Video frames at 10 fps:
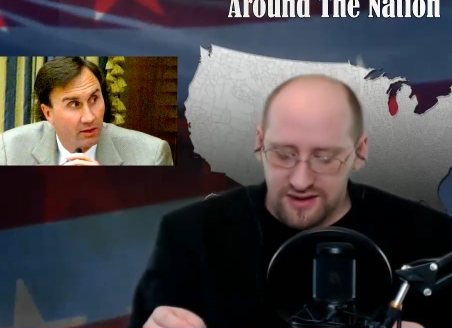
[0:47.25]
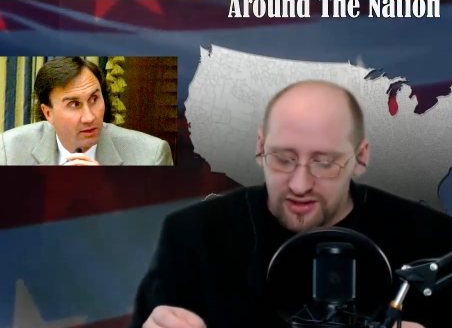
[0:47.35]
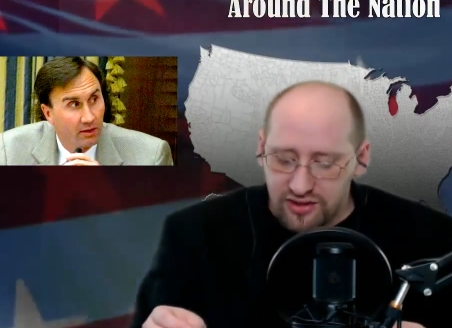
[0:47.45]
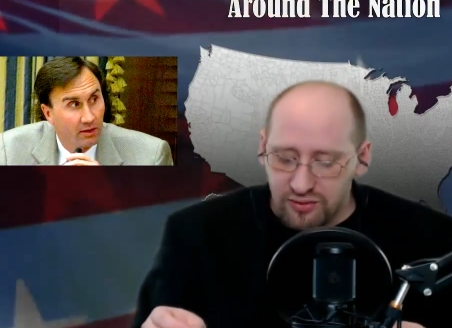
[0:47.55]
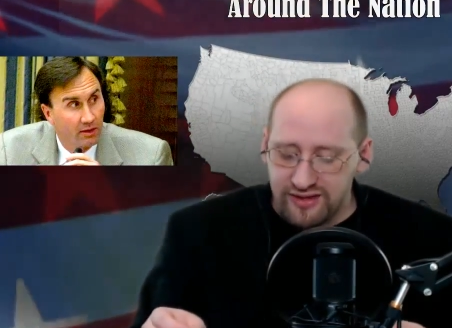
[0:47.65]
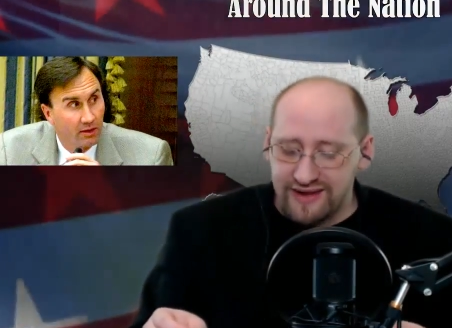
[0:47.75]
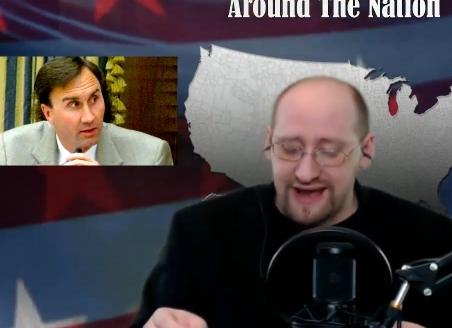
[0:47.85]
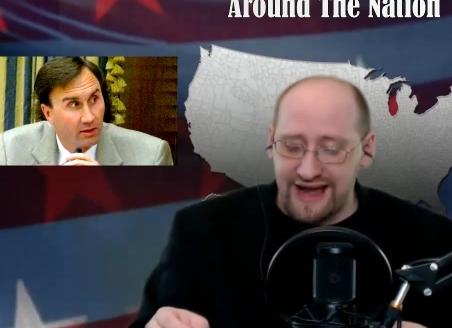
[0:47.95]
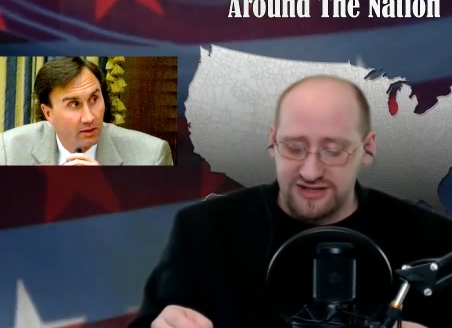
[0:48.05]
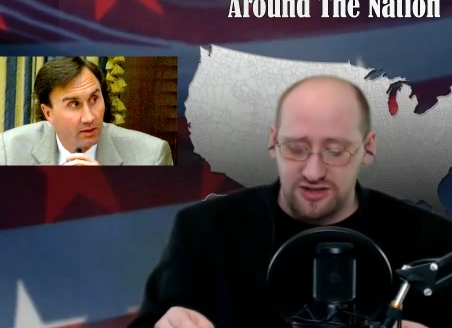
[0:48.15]
Speaker 1: the one that
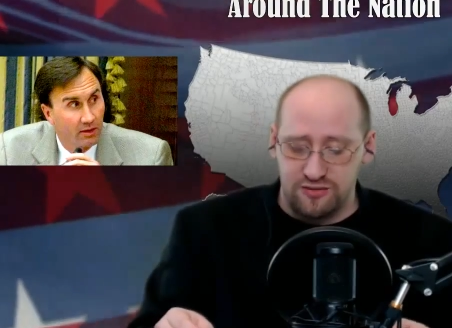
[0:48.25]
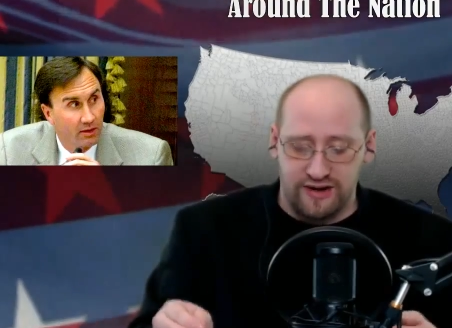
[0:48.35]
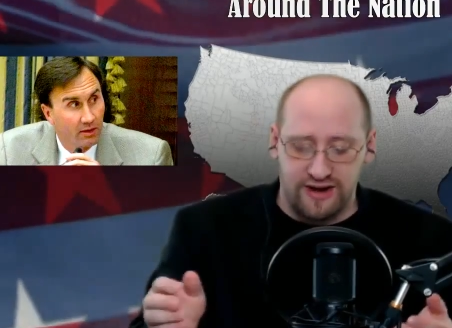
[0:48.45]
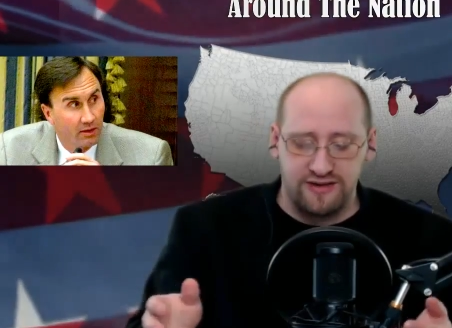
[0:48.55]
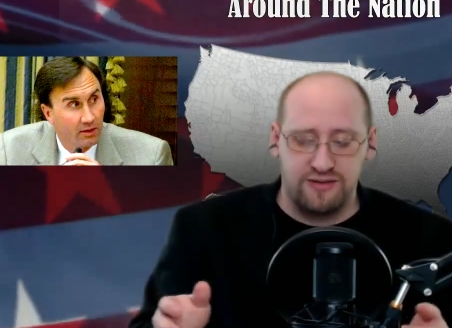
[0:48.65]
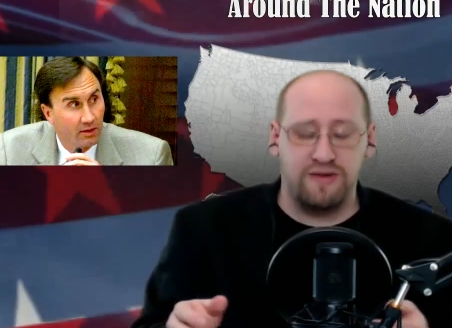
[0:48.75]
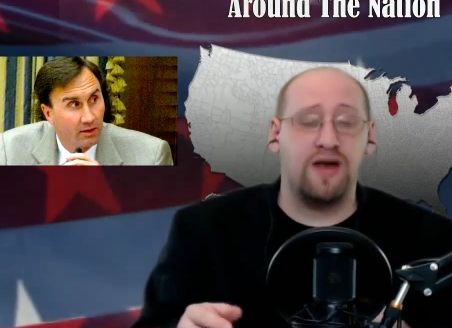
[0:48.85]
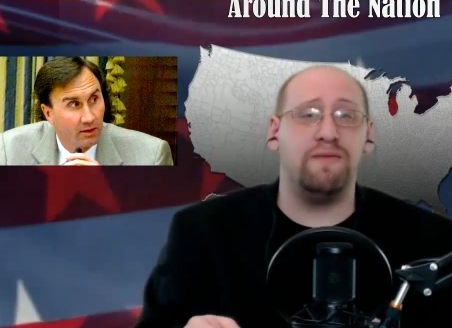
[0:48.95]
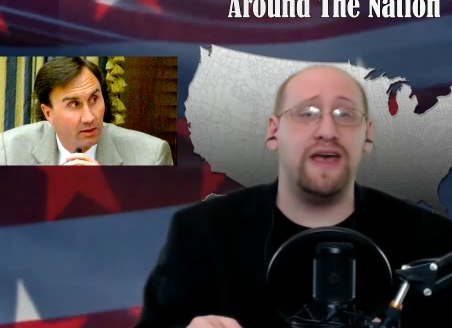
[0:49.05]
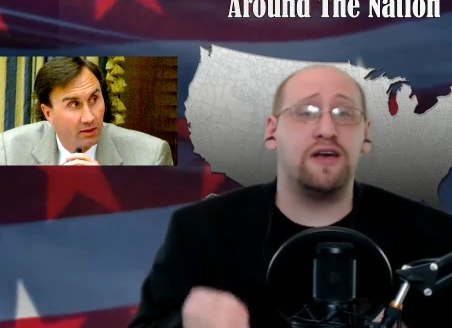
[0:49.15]
actually went on to
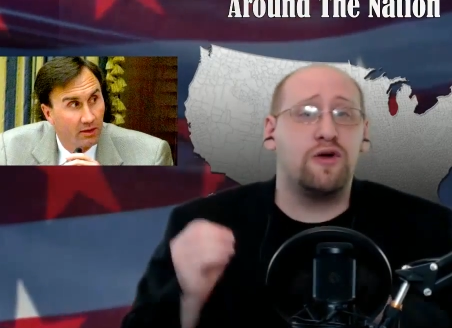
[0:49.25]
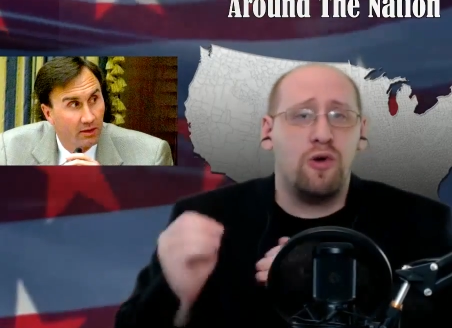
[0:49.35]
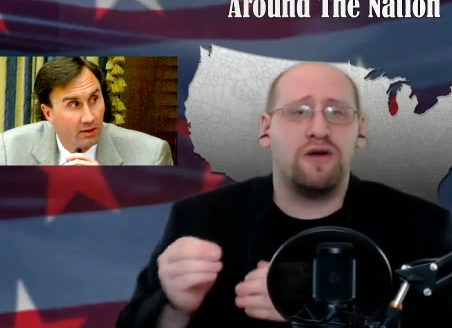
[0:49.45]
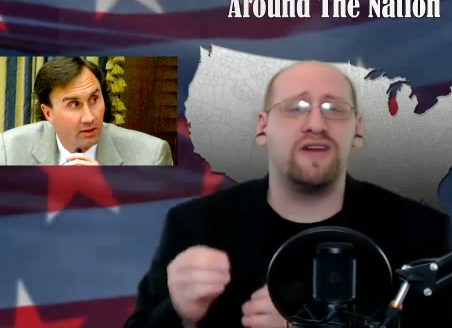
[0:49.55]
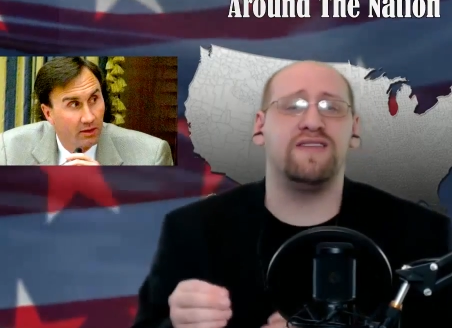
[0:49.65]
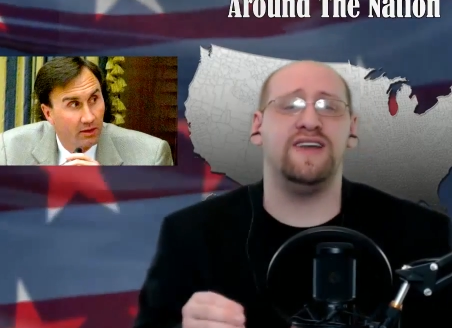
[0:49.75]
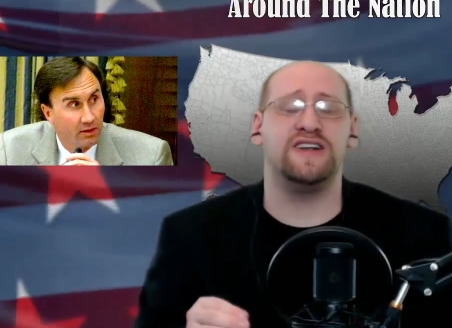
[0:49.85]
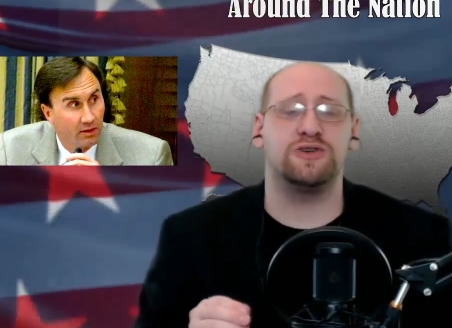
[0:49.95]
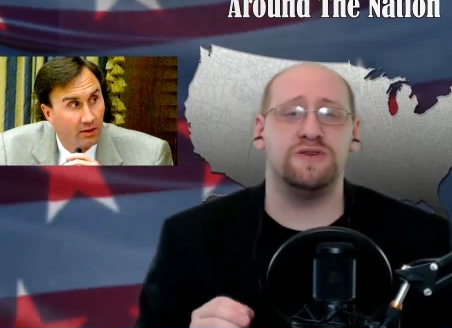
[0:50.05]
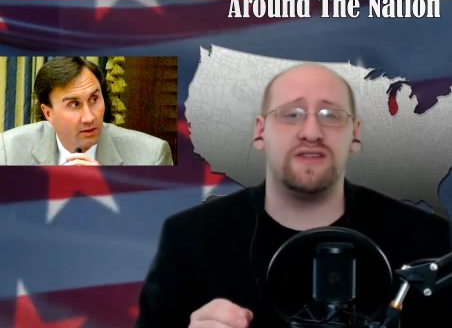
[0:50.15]
become a core
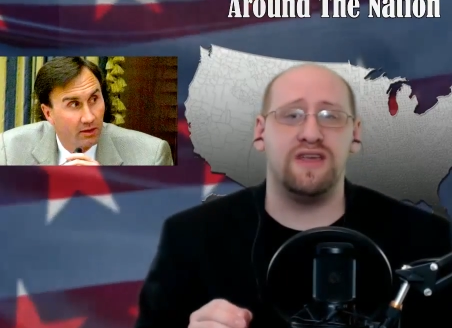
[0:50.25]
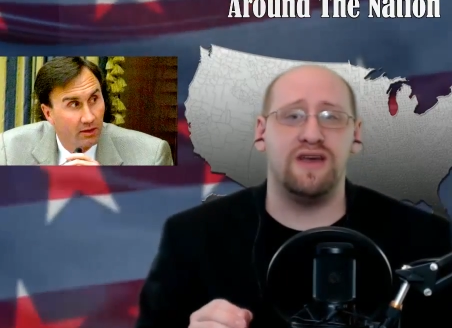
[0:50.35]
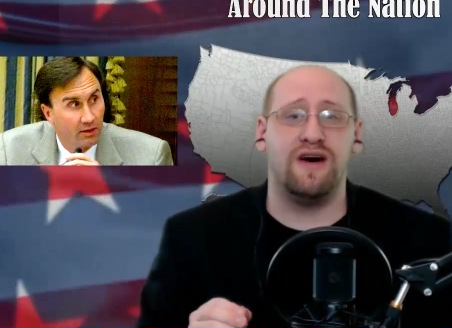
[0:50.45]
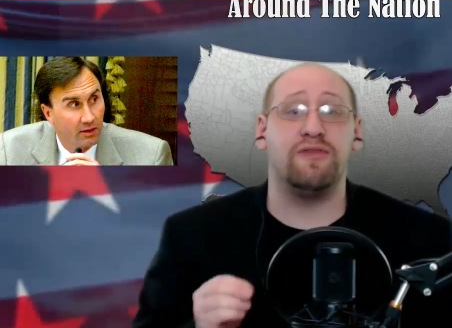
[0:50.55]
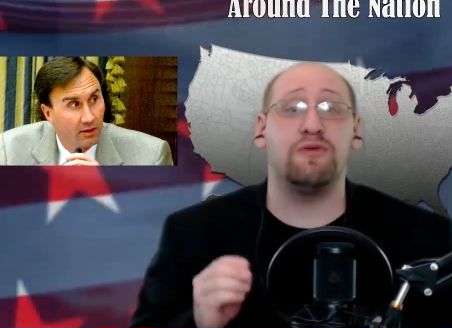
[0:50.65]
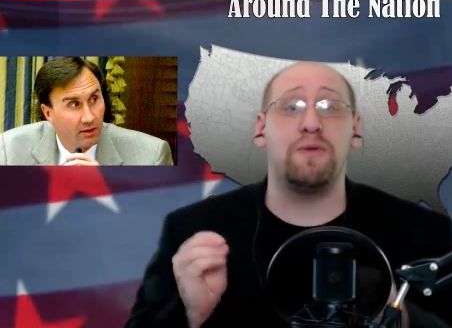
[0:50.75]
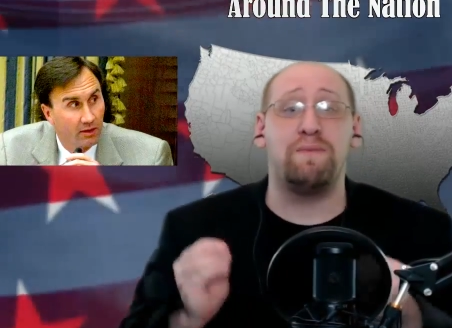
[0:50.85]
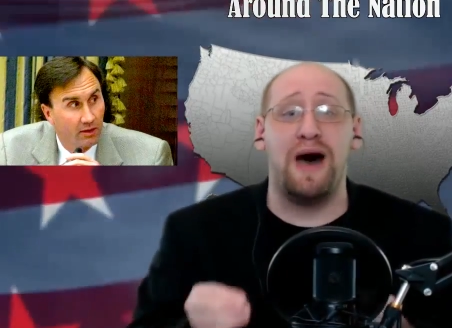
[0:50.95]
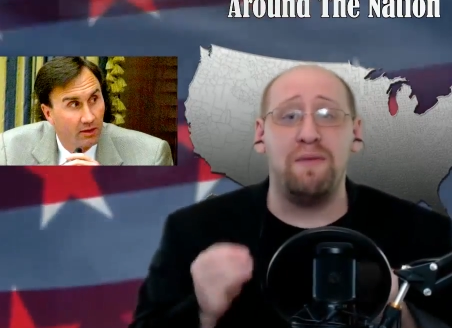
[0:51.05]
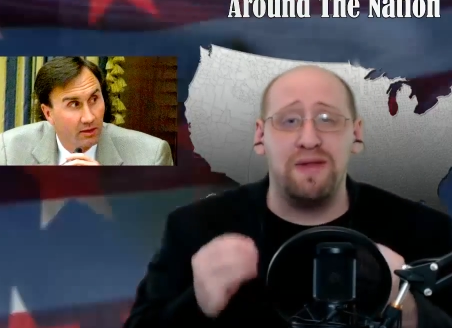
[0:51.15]
constituency of the
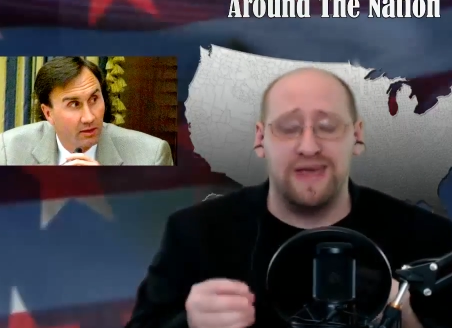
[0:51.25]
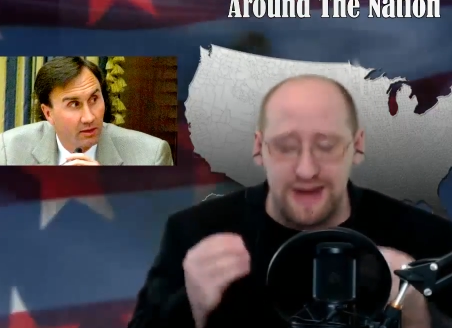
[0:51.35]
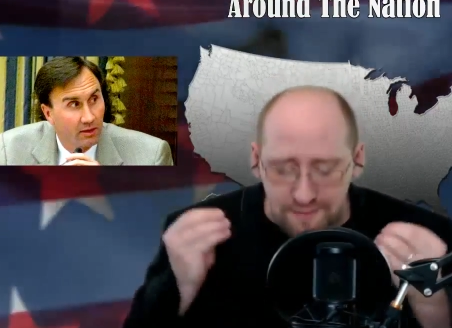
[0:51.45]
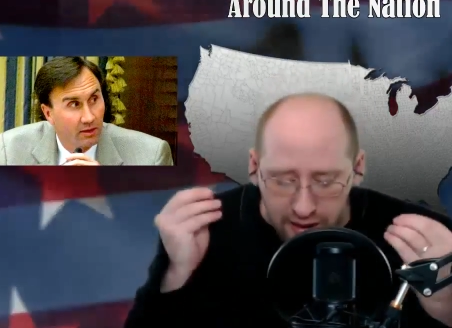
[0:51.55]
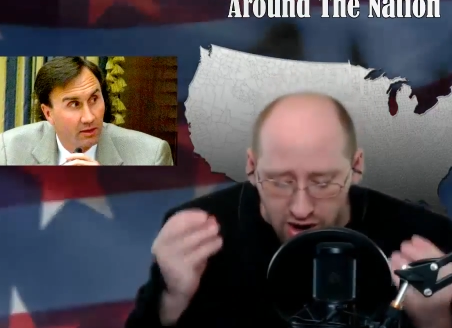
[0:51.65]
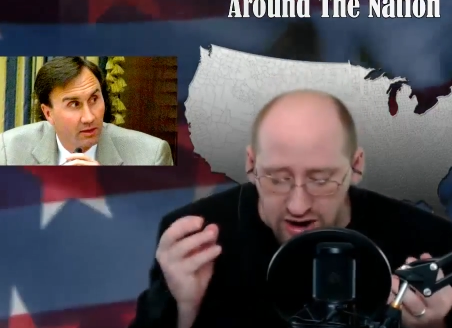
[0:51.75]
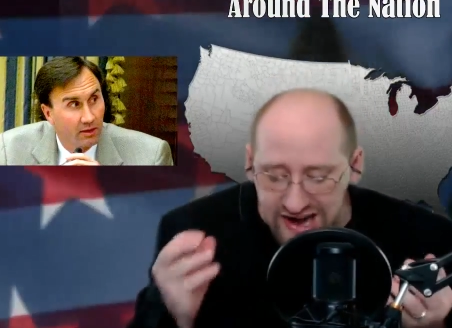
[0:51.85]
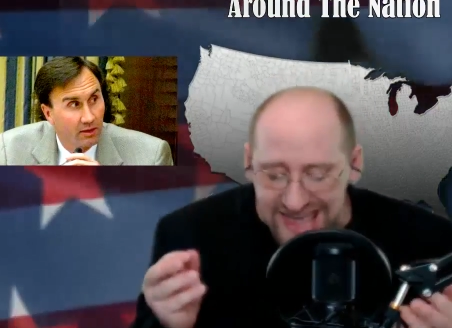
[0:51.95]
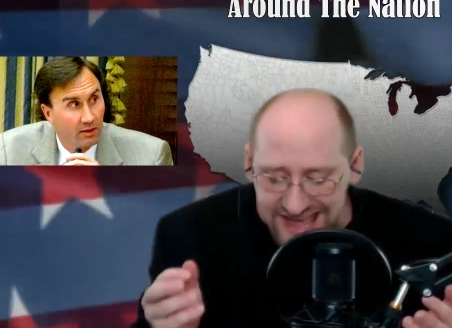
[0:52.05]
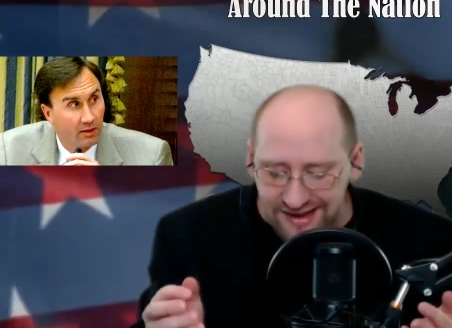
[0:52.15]
Republican Party?